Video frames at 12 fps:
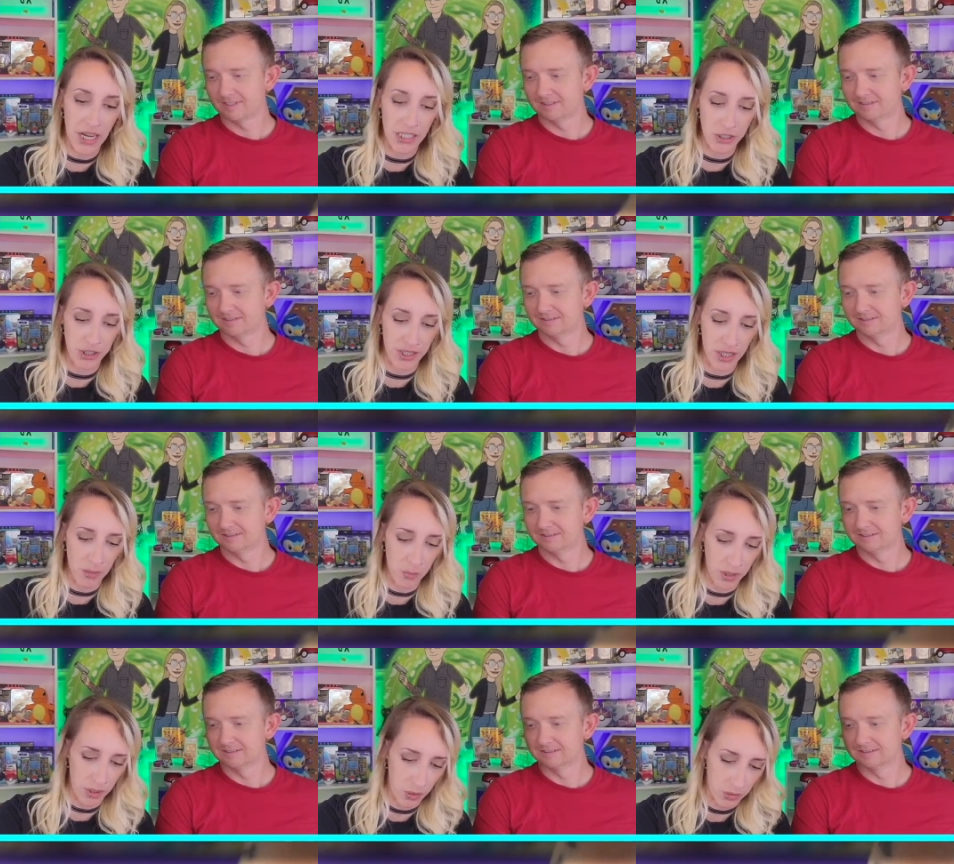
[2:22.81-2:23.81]
Speaker 1: actually
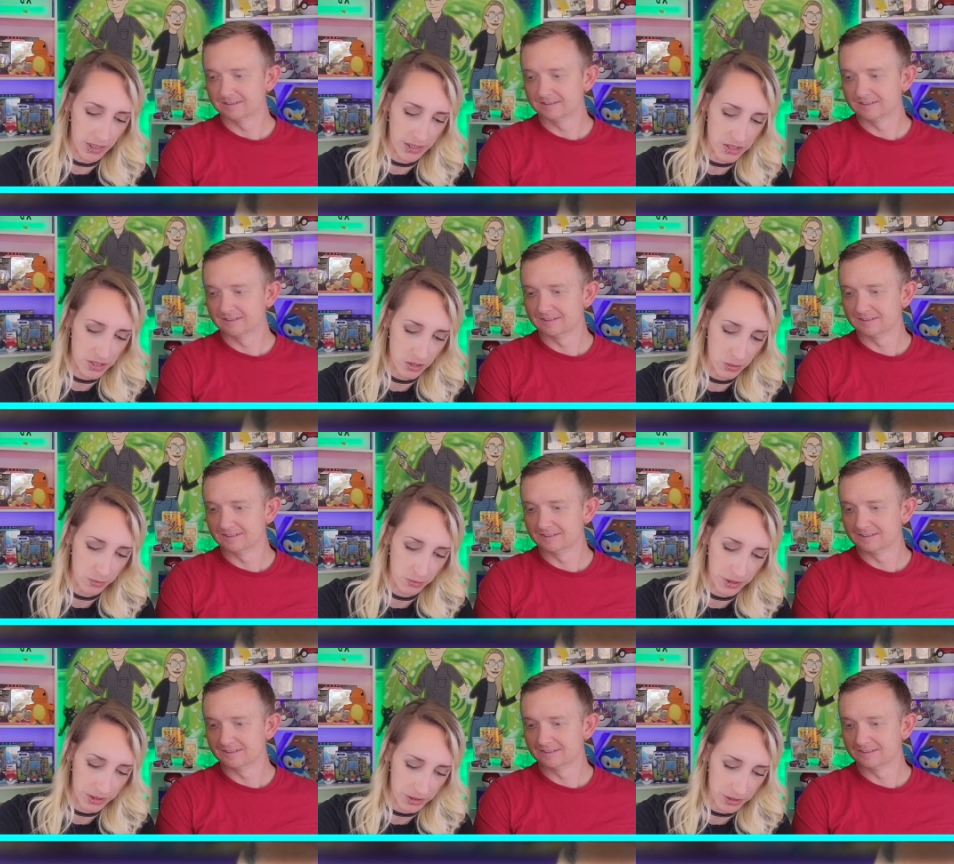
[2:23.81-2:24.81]
come with, oh, that is so
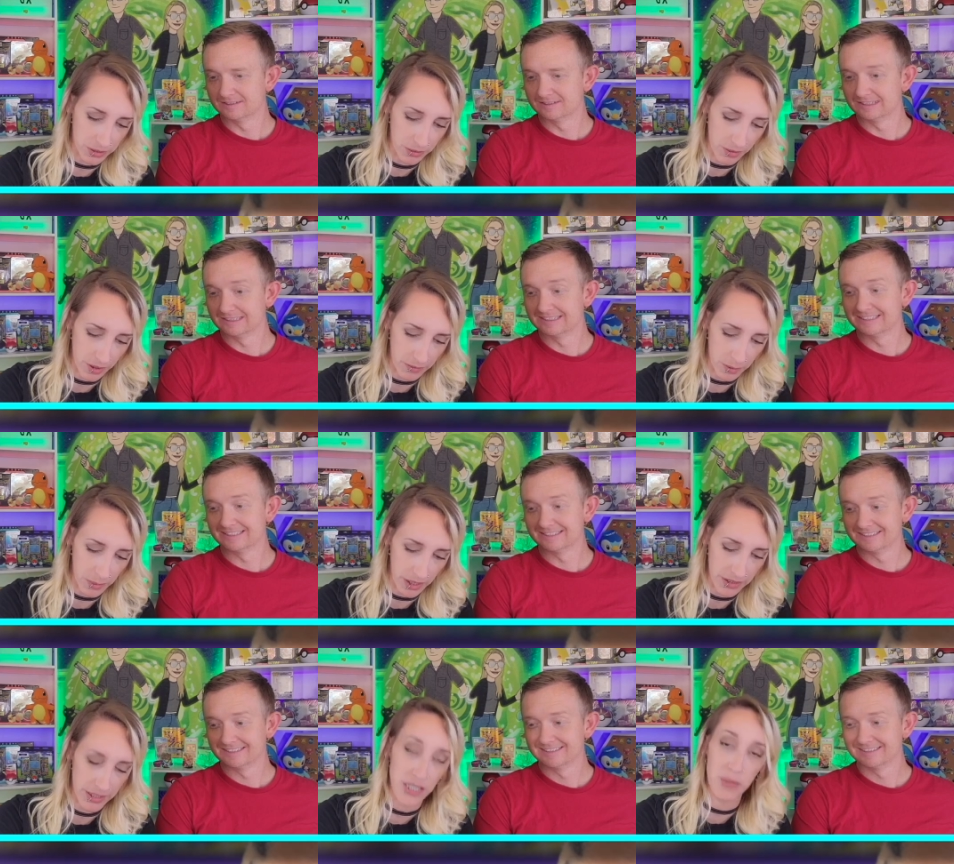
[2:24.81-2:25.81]
freaking cute right off the
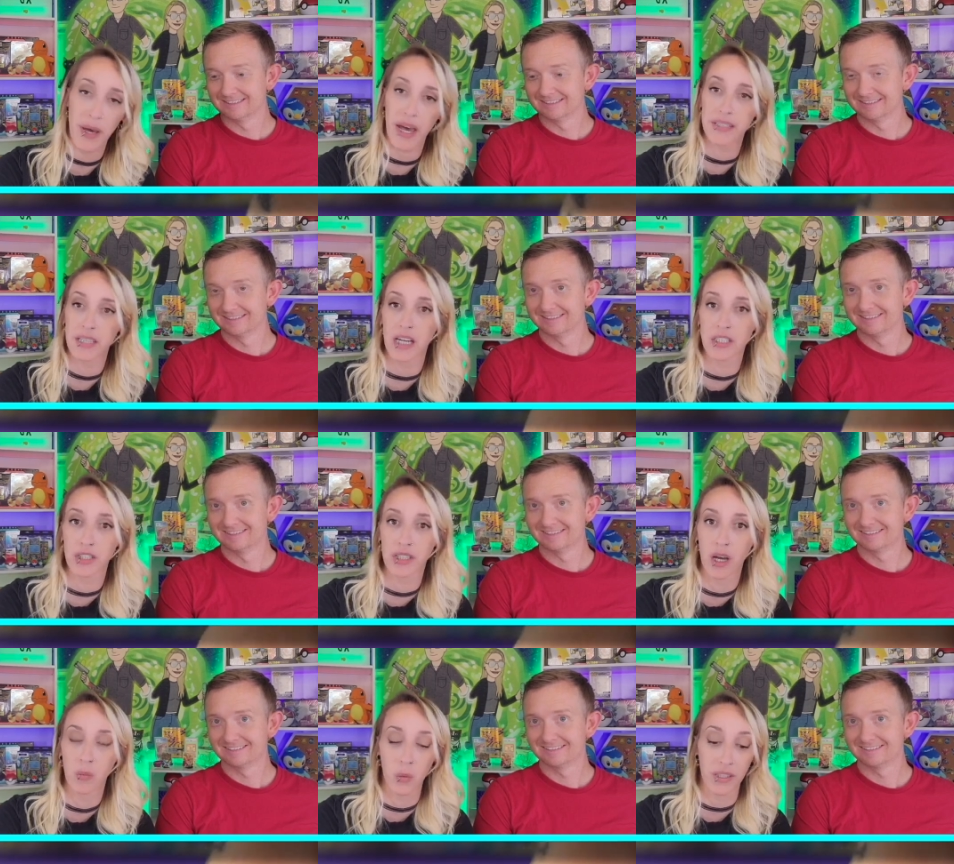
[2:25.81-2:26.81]
bat. These packs
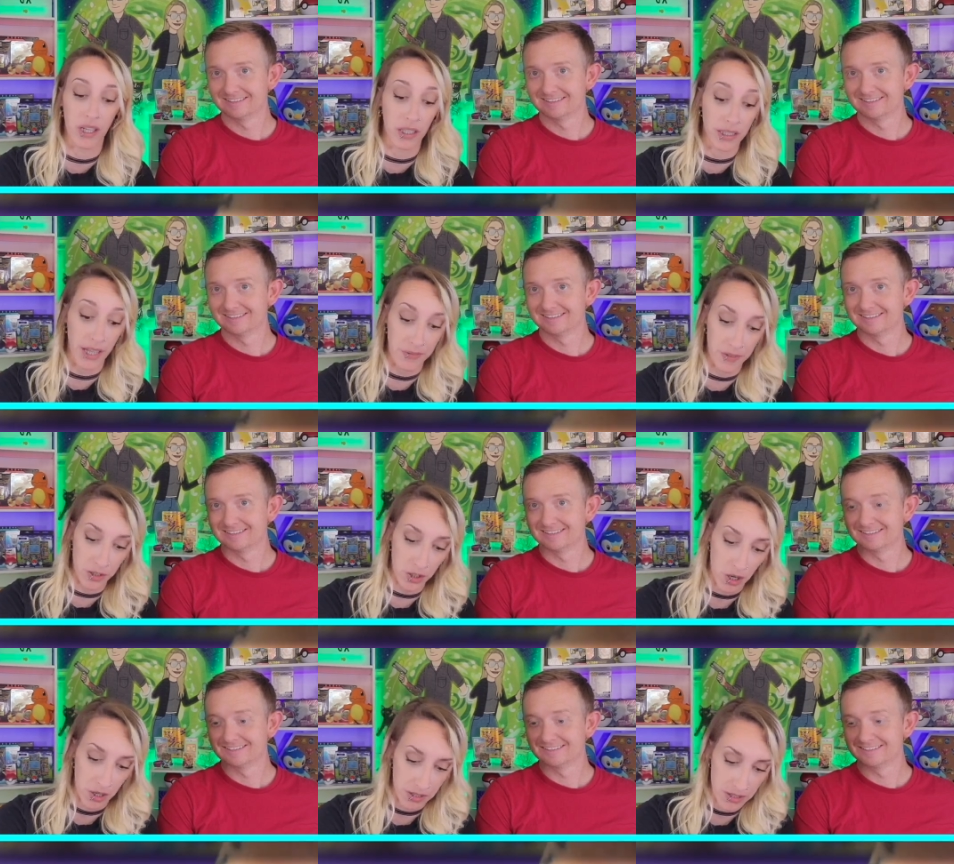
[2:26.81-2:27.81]
actually come with 11
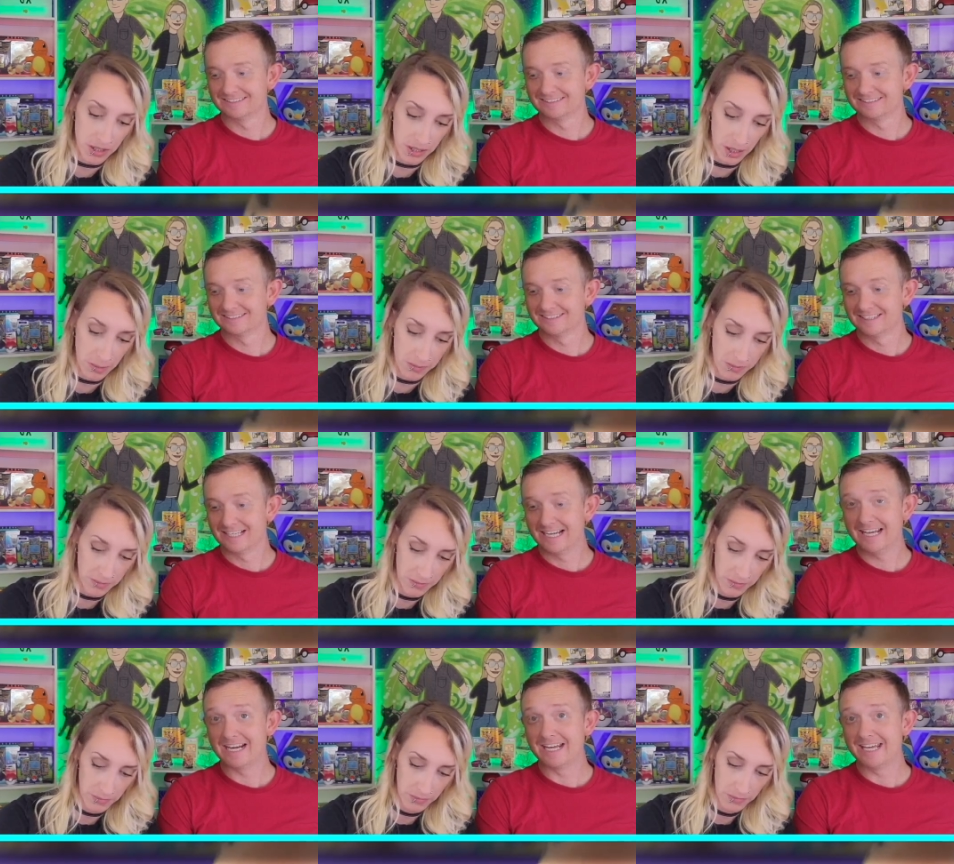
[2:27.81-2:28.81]
cards in them
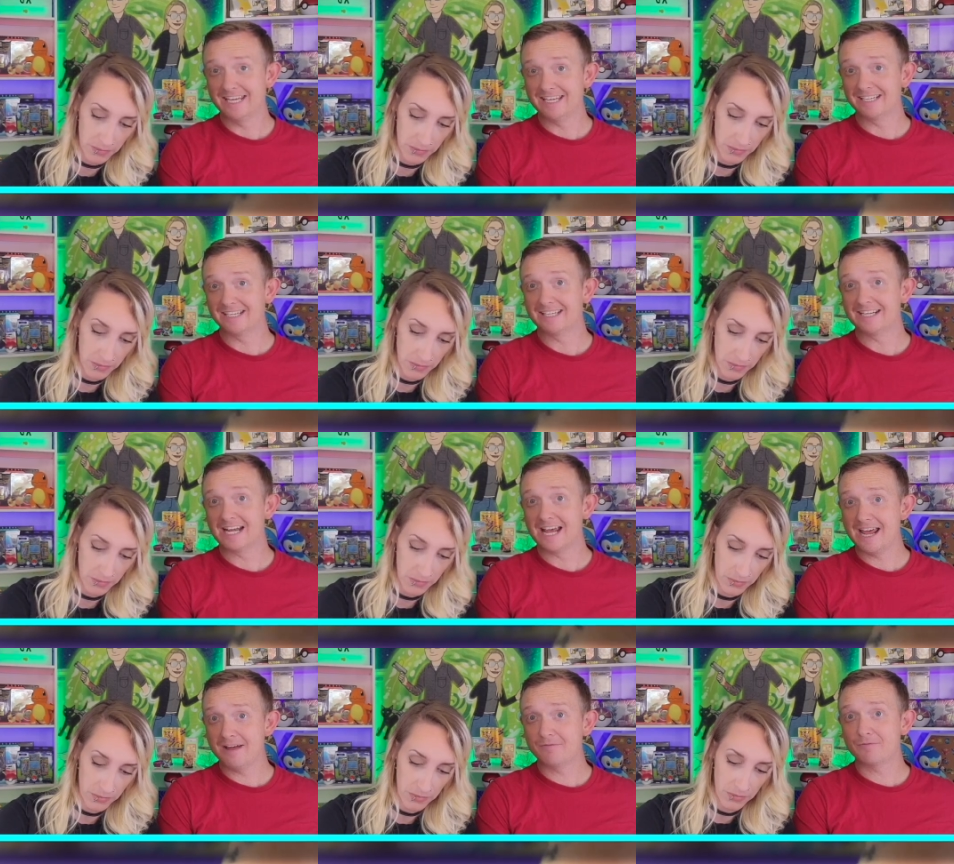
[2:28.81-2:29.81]
Speaker 2: and a hit in
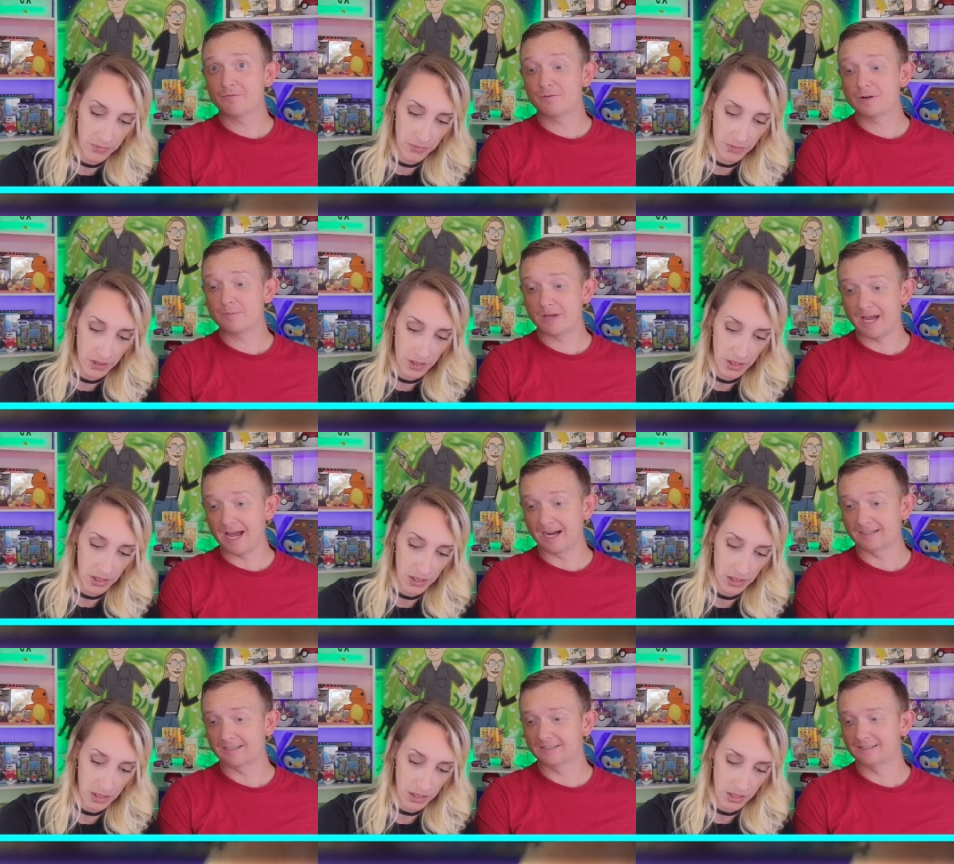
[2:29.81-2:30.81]
every
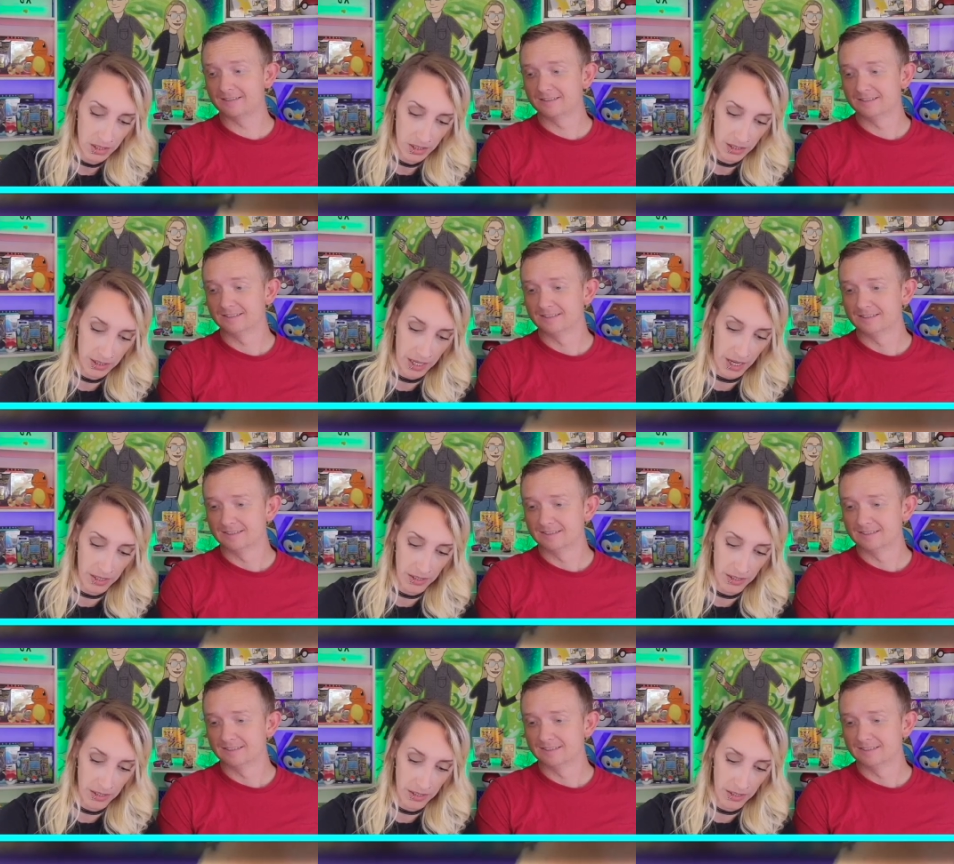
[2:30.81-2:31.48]
pack. Yeah.